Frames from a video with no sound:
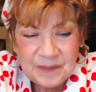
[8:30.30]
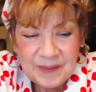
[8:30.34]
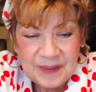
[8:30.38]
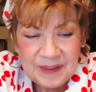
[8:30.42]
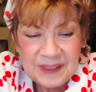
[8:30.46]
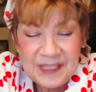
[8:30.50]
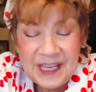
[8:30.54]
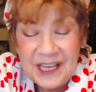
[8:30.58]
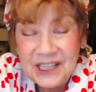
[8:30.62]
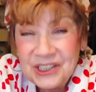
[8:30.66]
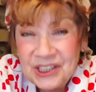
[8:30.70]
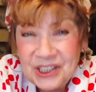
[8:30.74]

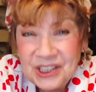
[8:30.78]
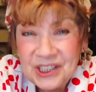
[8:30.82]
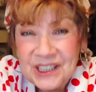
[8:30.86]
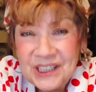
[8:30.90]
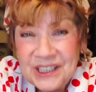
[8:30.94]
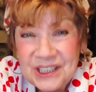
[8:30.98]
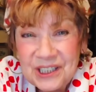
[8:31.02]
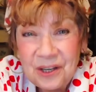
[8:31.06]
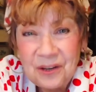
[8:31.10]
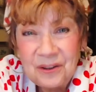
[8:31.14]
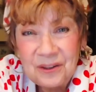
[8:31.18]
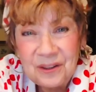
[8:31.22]
That's
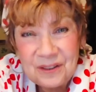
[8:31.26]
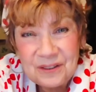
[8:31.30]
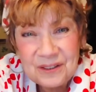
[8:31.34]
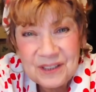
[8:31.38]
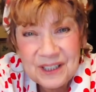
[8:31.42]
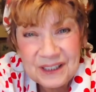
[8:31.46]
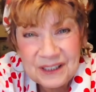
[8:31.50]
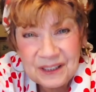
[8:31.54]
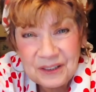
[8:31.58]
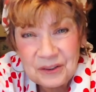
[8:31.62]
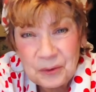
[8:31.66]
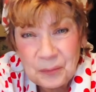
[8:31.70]
just so there's
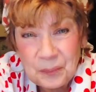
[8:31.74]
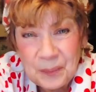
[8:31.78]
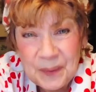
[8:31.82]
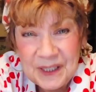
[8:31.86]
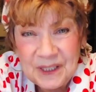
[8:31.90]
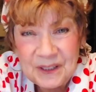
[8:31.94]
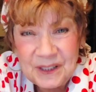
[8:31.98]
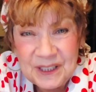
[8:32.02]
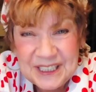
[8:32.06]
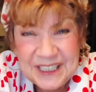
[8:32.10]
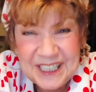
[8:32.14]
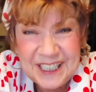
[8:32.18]
a little bit
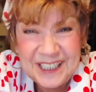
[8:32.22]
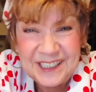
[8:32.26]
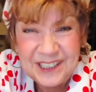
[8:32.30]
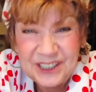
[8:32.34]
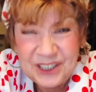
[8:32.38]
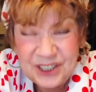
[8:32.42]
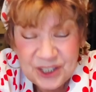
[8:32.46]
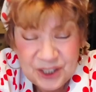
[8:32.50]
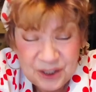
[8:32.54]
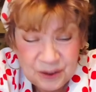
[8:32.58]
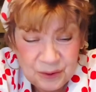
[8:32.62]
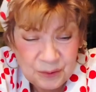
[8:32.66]
of
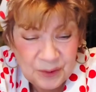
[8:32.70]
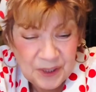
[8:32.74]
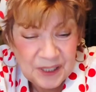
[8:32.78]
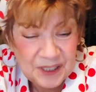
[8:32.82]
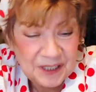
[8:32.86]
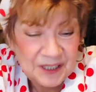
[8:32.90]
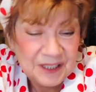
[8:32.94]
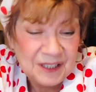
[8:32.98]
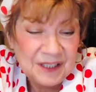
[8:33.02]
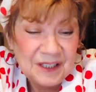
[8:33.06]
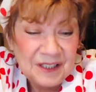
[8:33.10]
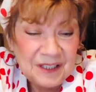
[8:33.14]
tint to it,
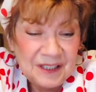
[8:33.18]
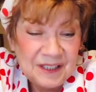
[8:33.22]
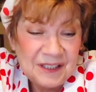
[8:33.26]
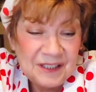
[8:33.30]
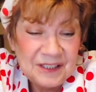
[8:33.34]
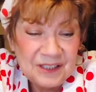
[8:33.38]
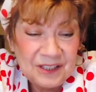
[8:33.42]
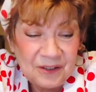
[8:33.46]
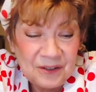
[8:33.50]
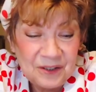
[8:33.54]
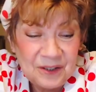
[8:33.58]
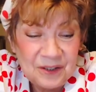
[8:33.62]

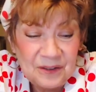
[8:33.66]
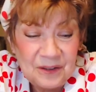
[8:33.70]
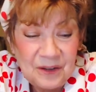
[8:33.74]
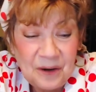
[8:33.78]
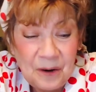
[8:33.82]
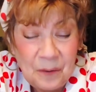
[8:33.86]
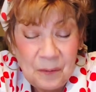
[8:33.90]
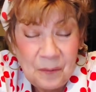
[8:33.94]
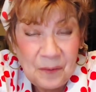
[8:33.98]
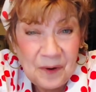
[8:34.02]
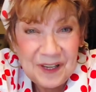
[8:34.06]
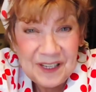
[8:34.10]
so you
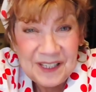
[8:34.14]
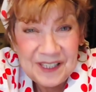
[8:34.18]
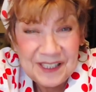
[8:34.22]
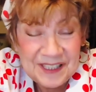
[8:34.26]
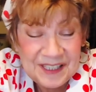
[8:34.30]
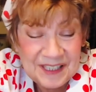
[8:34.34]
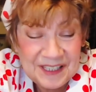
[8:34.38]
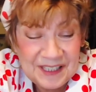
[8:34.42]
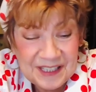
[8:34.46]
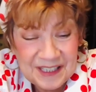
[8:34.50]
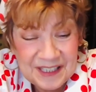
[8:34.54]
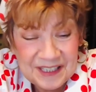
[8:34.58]
know what it
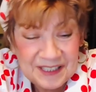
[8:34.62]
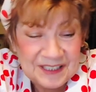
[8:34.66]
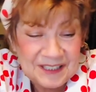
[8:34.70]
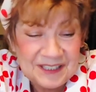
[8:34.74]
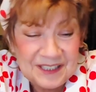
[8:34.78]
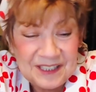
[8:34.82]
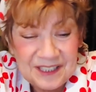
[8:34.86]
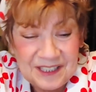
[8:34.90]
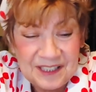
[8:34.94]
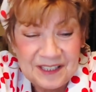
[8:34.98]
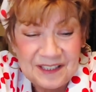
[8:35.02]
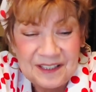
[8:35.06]

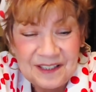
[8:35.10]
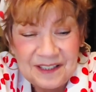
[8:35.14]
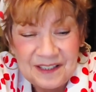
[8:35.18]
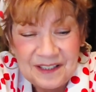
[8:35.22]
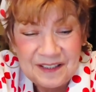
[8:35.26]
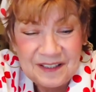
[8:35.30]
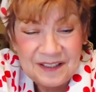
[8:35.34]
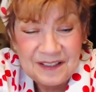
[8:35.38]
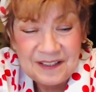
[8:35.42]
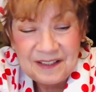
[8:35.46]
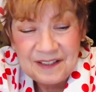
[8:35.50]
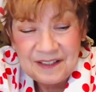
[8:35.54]
is.
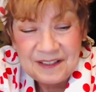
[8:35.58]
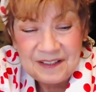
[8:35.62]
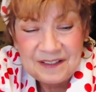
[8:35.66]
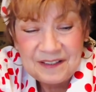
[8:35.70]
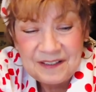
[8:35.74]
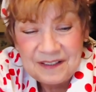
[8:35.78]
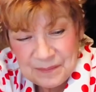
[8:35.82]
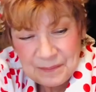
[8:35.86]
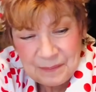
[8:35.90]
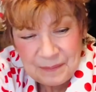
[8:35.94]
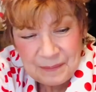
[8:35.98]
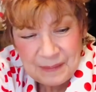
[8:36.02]

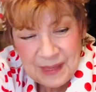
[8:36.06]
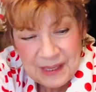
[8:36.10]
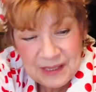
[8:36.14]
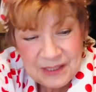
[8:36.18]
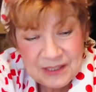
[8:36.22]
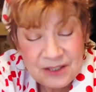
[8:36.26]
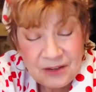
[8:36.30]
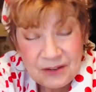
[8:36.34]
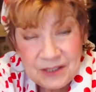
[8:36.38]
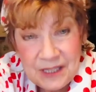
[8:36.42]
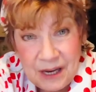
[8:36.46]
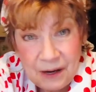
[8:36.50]

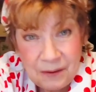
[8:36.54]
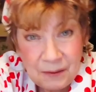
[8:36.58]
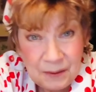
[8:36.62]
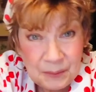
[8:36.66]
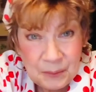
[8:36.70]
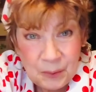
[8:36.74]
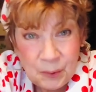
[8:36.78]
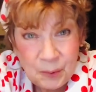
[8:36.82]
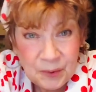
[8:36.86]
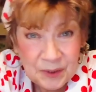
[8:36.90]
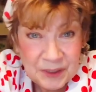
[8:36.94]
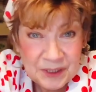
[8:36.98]
So now
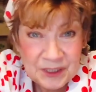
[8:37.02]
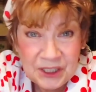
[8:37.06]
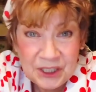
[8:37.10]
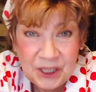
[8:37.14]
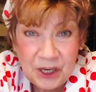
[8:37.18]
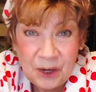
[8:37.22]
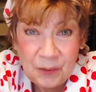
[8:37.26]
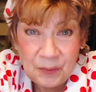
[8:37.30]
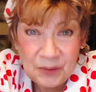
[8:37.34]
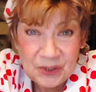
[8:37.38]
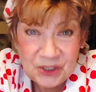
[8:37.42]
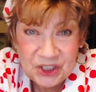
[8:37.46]
I'm going to
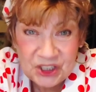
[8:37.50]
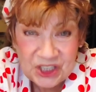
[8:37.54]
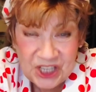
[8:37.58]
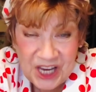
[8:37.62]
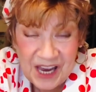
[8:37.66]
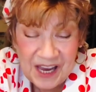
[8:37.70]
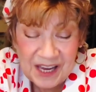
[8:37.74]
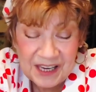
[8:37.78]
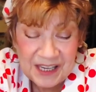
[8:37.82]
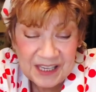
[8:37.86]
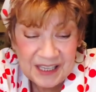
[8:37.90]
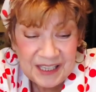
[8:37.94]
go and
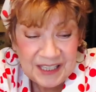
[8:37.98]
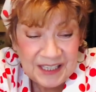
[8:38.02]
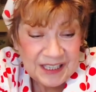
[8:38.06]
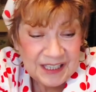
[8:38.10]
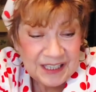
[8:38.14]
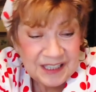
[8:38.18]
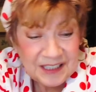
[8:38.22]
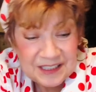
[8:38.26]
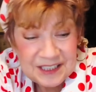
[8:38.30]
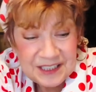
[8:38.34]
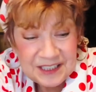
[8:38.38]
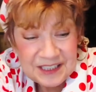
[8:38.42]
check
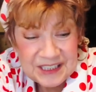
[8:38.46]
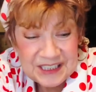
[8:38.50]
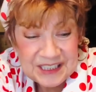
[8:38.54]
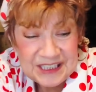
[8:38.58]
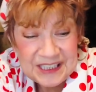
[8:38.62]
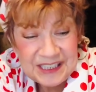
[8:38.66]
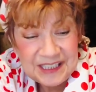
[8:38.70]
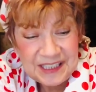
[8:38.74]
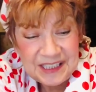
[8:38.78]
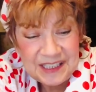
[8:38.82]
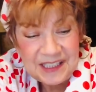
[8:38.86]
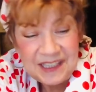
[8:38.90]
to
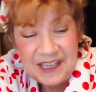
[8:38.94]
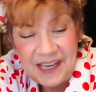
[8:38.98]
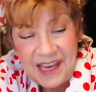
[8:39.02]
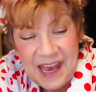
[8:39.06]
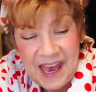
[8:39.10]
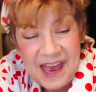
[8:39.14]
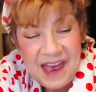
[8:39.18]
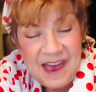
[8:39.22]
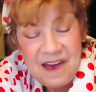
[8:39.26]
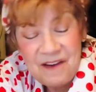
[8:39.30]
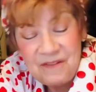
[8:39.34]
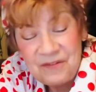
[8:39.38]
see
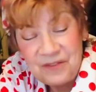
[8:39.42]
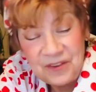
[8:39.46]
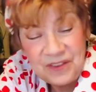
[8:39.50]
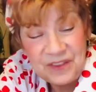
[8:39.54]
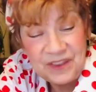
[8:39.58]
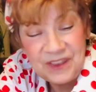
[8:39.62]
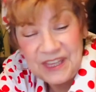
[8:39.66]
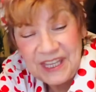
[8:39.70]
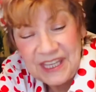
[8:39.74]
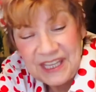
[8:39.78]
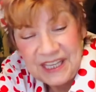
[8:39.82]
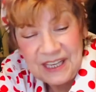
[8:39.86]
if
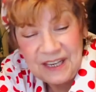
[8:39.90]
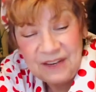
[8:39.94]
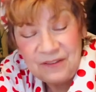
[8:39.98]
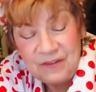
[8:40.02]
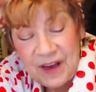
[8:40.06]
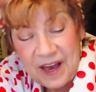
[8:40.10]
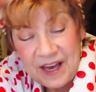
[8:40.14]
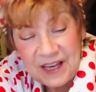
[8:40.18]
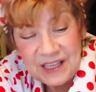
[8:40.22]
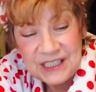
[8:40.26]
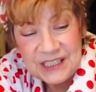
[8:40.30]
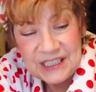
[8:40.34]
the
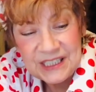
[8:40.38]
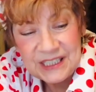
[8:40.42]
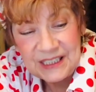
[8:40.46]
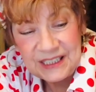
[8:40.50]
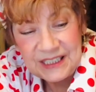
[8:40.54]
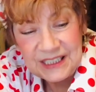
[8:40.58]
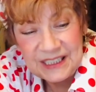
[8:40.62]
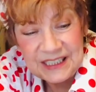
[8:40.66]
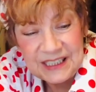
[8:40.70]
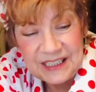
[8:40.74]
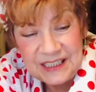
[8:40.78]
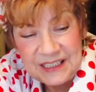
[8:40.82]

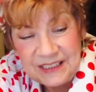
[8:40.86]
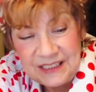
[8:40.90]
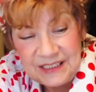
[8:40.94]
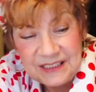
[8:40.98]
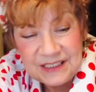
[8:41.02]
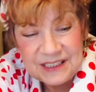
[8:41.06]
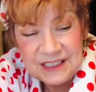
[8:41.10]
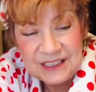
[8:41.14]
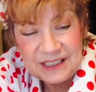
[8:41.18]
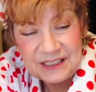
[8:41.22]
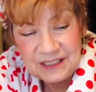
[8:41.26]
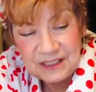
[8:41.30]
Vaseline
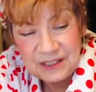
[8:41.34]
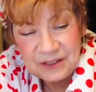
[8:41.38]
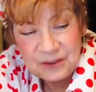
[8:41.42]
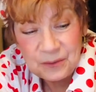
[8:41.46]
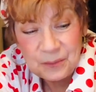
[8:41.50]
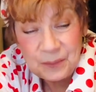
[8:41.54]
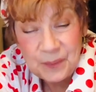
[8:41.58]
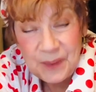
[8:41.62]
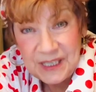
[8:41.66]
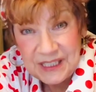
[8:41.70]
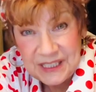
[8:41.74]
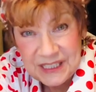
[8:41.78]
is a little
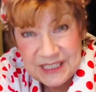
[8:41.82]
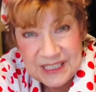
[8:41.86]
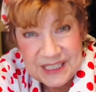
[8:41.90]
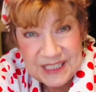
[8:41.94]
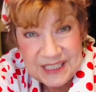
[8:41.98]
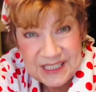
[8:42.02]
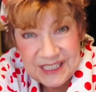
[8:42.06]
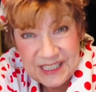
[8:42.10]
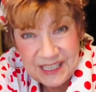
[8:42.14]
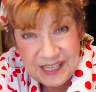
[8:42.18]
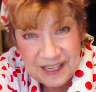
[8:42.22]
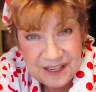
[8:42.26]
bit
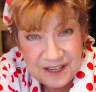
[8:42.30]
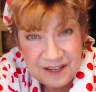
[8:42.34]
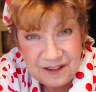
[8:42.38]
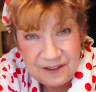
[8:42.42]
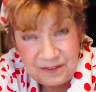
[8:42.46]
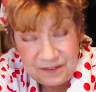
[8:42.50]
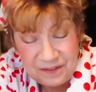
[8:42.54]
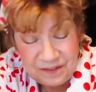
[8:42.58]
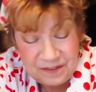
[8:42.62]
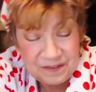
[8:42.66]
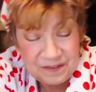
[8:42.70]
stiff,